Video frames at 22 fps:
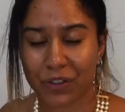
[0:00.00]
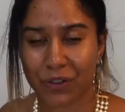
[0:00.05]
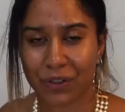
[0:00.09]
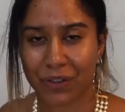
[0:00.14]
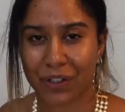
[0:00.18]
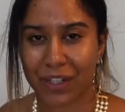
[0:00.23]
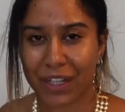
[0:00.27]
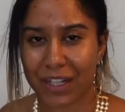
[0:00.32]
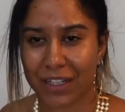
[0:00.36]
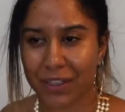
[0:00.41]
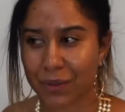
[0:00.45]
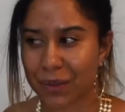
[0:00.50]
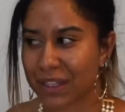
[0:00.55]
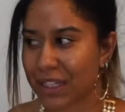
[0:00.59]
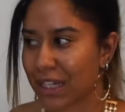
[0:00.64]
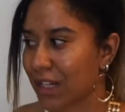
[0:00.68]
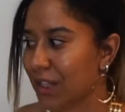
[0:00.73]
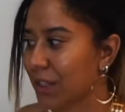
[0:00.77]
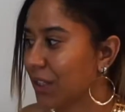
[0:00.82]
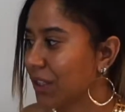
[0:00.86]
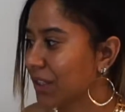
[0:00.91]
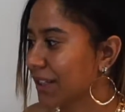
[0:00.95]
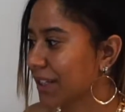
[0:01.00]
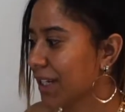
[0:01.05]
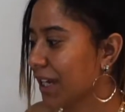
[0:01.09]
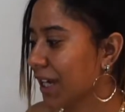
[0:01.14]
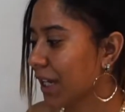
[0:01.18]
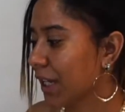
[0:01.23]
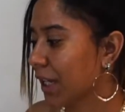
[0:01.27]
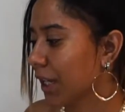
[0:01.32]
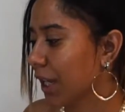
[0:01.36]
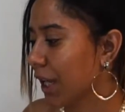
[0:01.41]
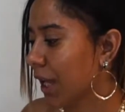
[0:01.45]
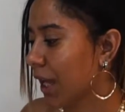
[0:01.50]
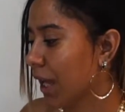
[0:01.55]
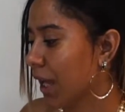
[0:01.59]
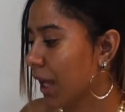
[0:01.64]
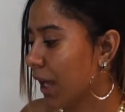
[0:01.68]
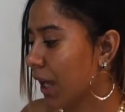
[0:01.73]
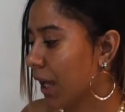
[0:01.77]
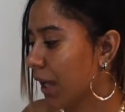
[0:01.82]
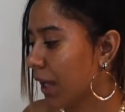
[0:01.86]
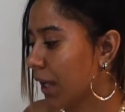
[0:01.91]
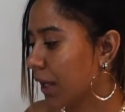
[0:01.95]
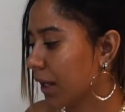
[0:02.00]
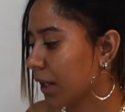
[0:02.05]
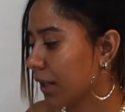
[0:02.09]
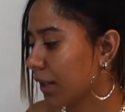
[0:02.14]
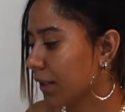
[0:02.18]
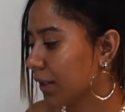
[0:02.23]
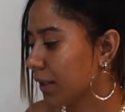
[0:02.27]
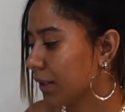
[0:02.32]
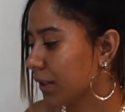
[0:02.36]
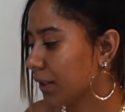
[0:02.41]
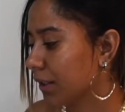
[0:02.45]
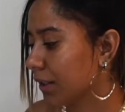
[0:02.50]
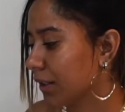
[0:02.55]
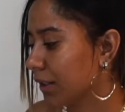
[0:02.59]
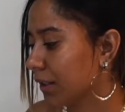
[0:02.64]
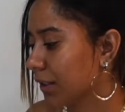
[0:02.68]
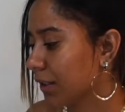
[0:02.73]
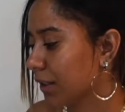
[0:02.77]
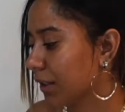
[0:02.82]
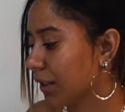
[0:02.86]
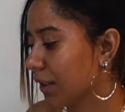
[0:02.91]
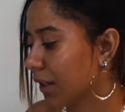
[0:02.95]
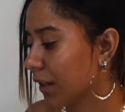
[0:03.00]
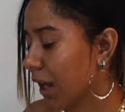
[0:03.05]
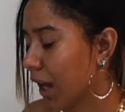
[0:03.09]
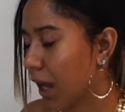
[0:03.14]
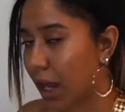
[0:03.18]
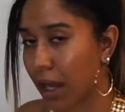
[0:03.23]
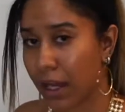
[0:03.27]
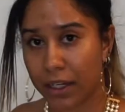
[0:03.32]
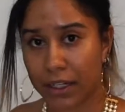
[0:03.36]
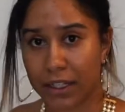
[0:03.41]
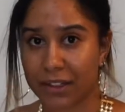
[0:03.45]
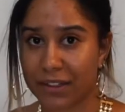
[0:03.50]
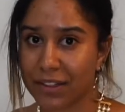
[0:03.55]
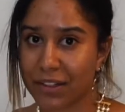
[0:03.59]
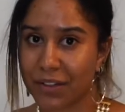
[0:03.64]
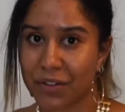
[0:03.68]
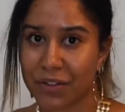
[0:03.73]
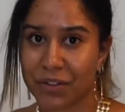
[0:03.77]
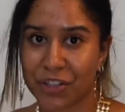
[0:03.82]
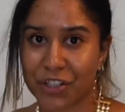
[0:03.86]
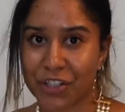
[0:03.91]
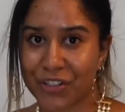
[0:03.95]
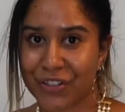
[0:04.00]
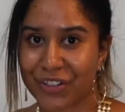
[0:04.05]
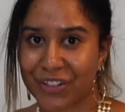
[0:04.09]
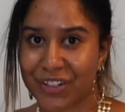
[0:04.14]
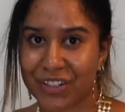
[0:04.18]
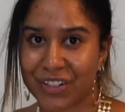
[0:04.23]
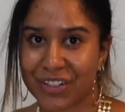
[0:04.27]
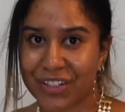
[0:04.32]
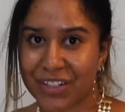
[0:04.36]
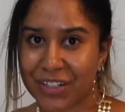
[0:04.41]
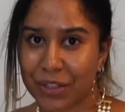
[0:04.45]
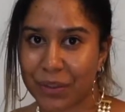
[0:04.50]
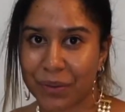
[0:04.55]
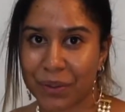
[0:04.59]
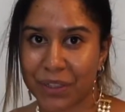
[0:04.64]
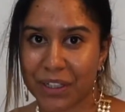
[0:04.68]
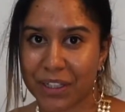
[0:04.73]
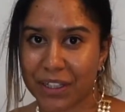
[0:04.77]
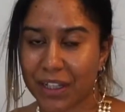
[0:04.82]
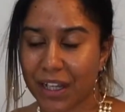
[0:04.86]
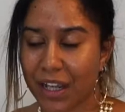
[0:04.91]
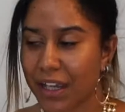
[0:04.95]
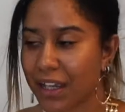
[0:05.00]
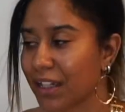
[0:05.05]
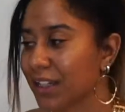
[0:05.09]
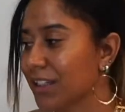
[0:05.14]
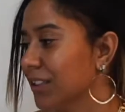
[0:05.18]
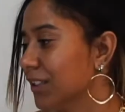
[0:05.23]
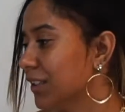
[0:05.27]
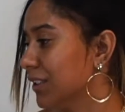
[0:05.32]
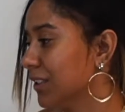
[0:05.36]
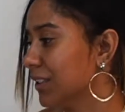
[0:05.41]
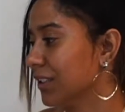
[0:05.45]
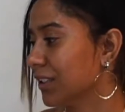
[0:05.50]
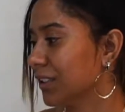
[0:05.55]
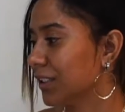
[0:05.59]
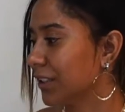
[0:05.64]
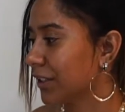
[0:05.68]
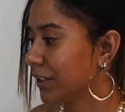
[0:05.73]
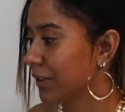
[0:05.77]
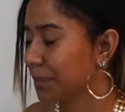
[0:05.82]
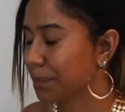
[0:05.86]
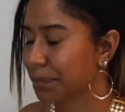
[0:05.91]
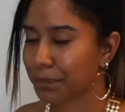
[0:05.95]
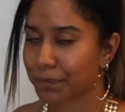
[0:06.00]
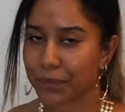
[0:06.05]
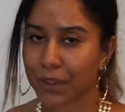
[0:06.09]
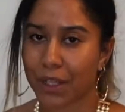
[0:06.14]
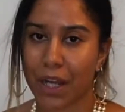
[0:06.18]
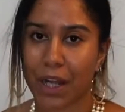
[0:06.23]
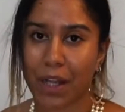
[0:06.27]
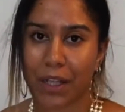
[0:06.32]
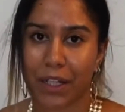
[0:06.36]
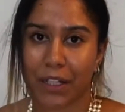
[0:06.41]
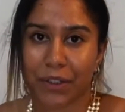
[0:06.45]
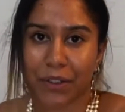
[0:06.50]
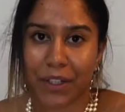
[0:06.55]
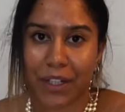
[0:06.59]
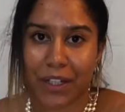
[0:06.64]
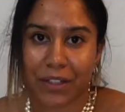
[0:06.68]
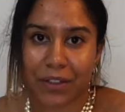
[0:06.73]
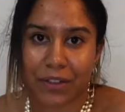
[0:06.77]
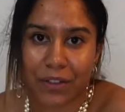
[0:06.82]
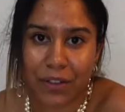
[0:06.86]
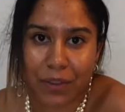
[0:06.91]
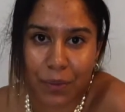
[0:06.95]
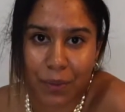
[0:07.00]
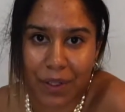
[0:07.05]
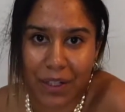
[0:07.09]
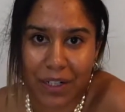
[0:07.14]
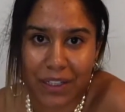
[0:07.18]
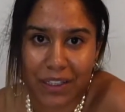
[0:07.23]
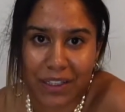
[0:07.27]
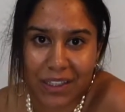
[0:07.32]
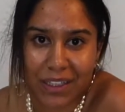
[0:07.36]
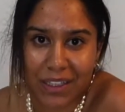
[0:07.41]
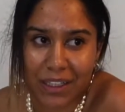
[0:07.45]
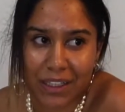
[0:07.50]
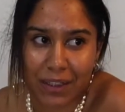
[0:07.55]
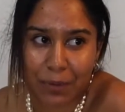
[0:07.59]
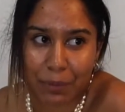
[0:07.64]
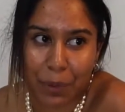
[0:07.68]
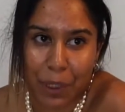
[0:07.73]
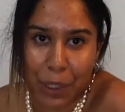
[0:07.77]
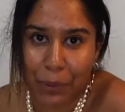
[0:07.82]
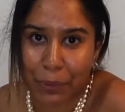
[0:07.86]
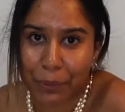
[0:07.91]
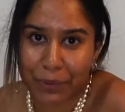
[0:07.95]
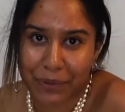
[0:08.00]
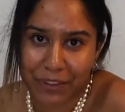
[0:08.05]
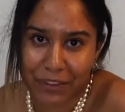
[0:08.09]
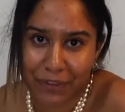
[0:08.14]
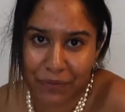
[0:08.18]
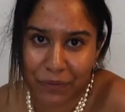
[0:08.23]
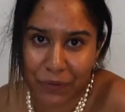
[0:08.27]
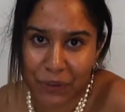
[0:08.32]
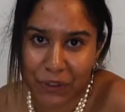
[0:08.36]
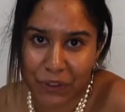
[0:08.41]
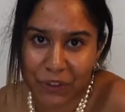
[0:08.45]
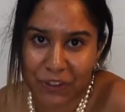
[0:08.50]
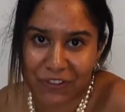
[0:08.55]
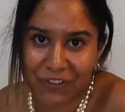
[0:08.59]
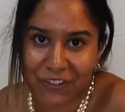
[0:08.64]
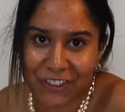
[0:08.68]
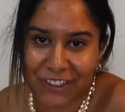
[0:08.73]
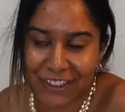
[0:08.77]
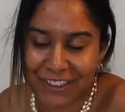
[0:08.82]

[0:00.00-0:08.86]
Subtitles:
you guys what that looks like, and I guess I'll just start sewing and I'll let you guys know what I think, probably in a voiceover or